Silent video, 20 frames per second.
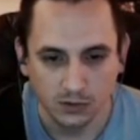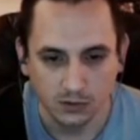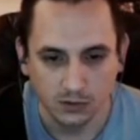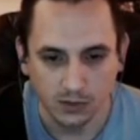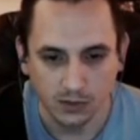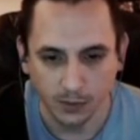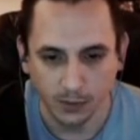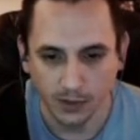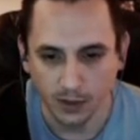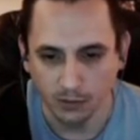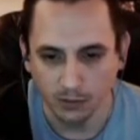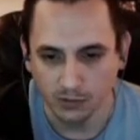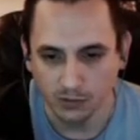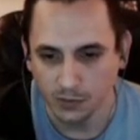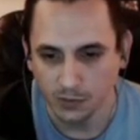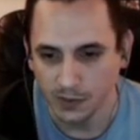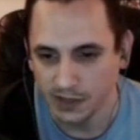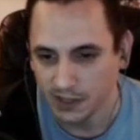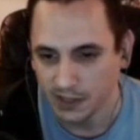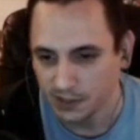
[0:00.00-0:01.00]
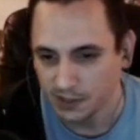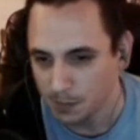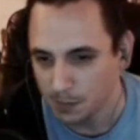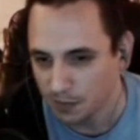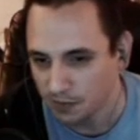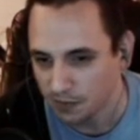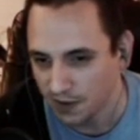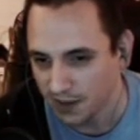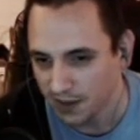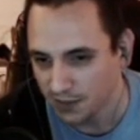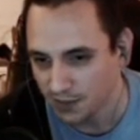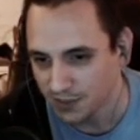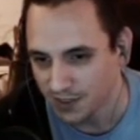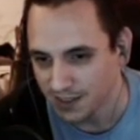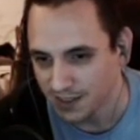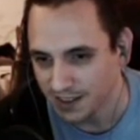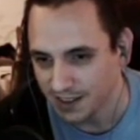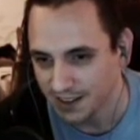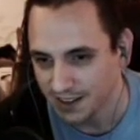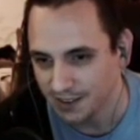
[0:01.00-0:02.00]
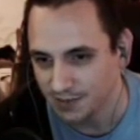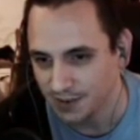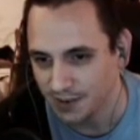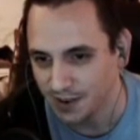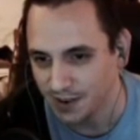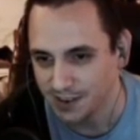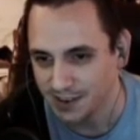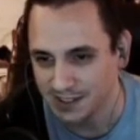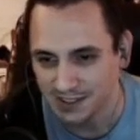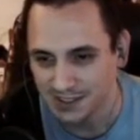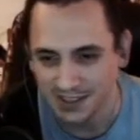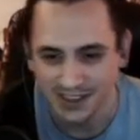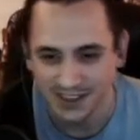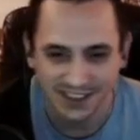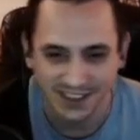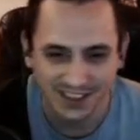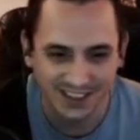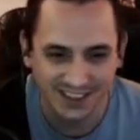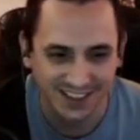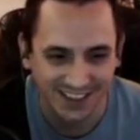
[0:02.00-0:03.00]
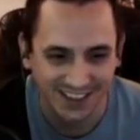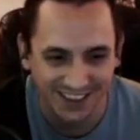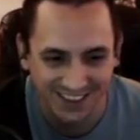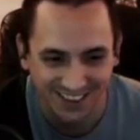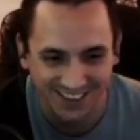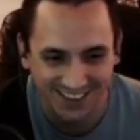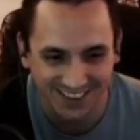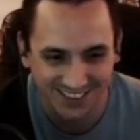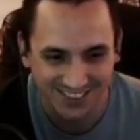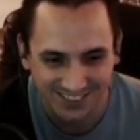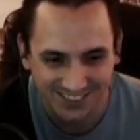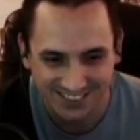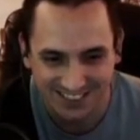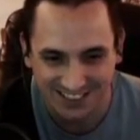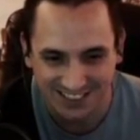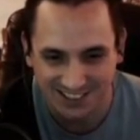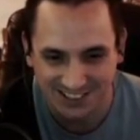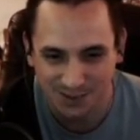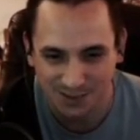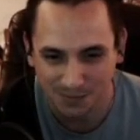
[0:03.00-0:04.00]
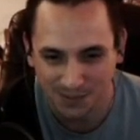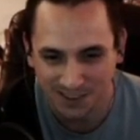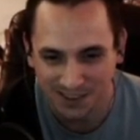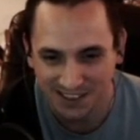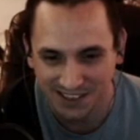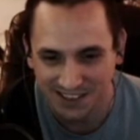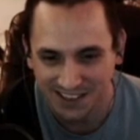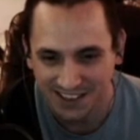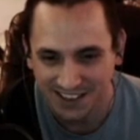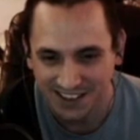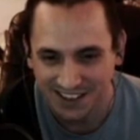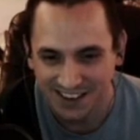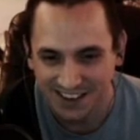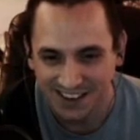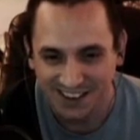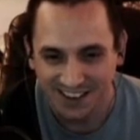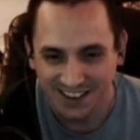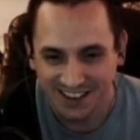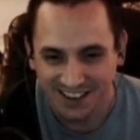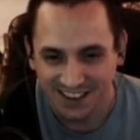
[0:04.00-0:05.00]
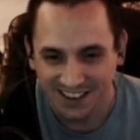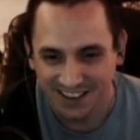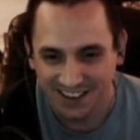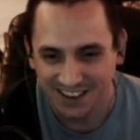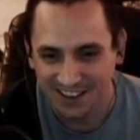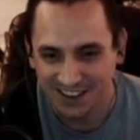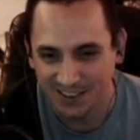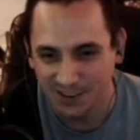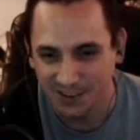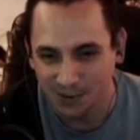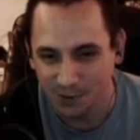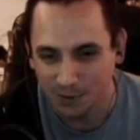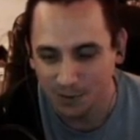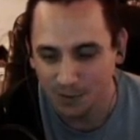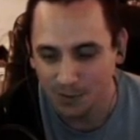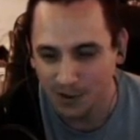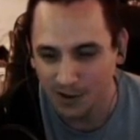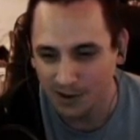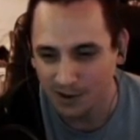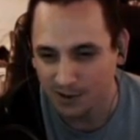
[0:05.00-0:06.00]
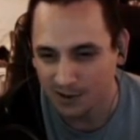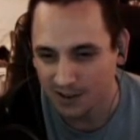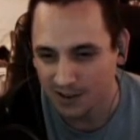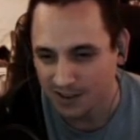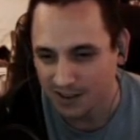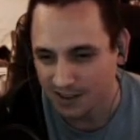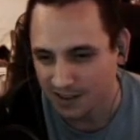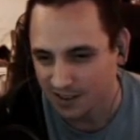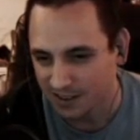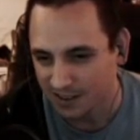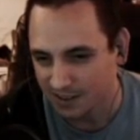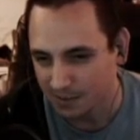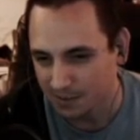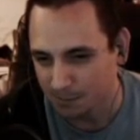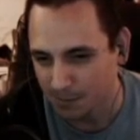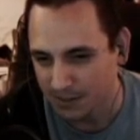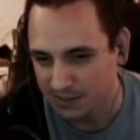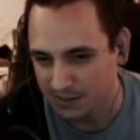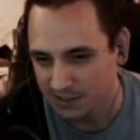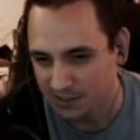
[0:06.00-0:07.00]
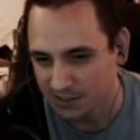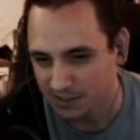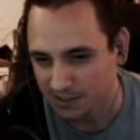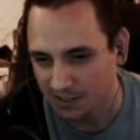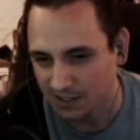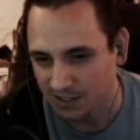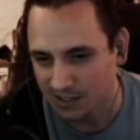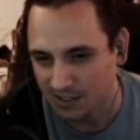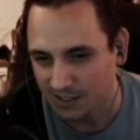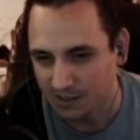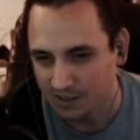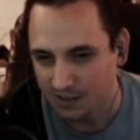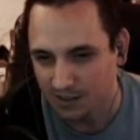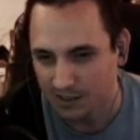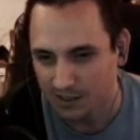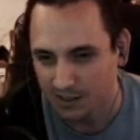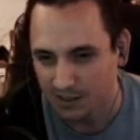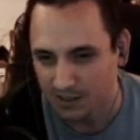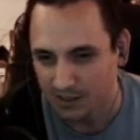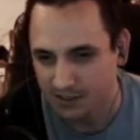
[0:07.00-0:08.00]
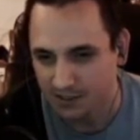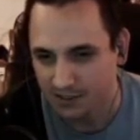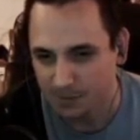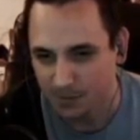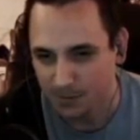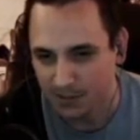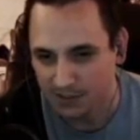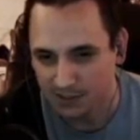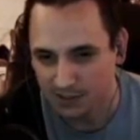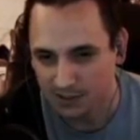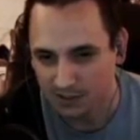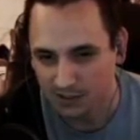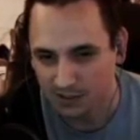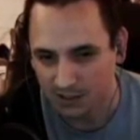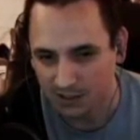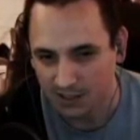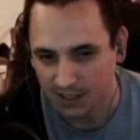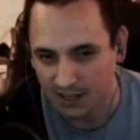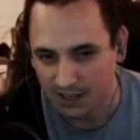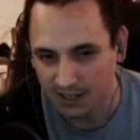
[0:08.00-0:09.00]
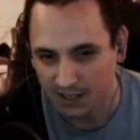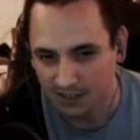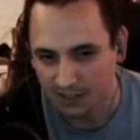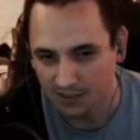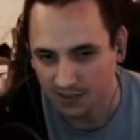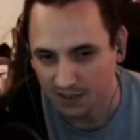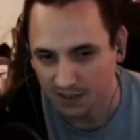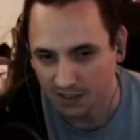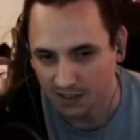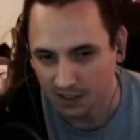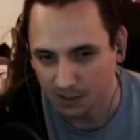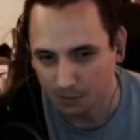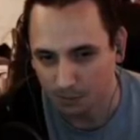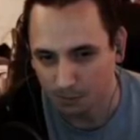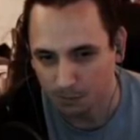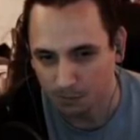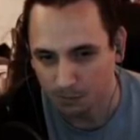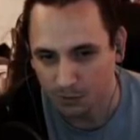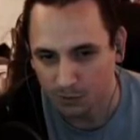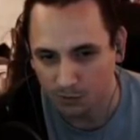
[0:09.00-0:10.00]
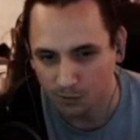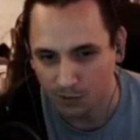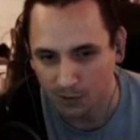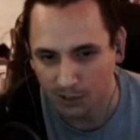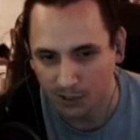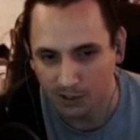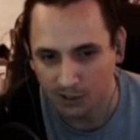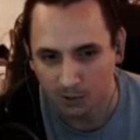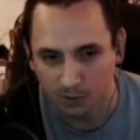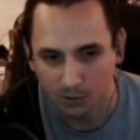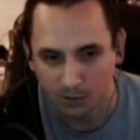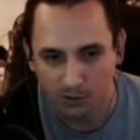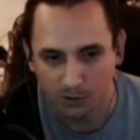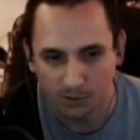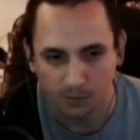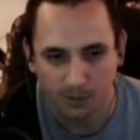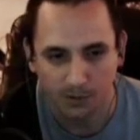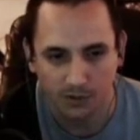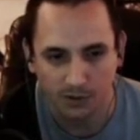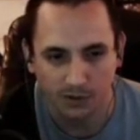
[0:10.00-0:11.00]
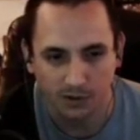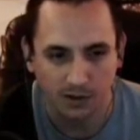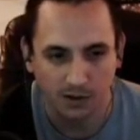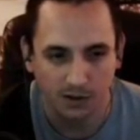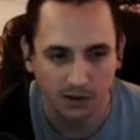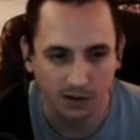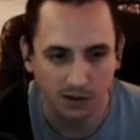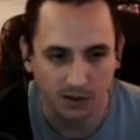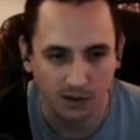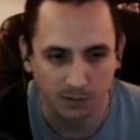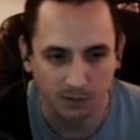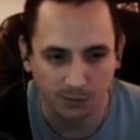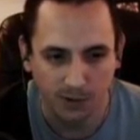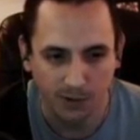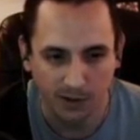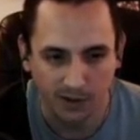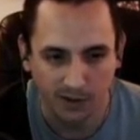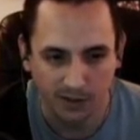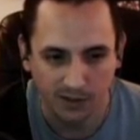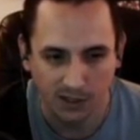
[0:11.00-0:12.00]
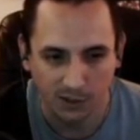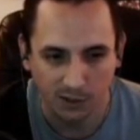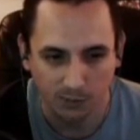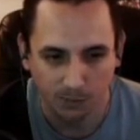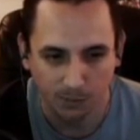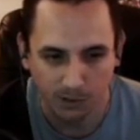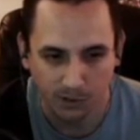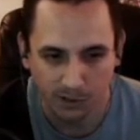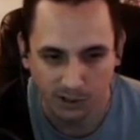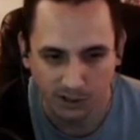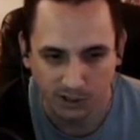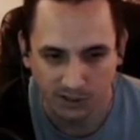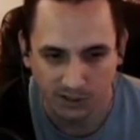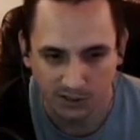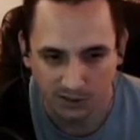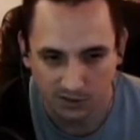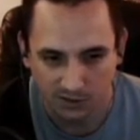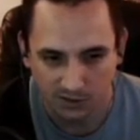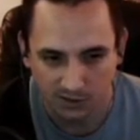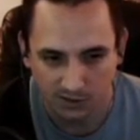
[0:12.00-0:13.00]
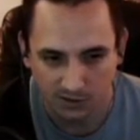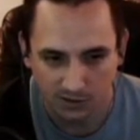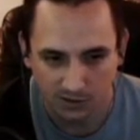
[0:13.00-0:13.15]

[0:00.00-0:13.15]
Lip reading: There we go. Just want to get Leap of Faith. Very risky jump there. The Orb Route basically is getting the green orb relic that you purchase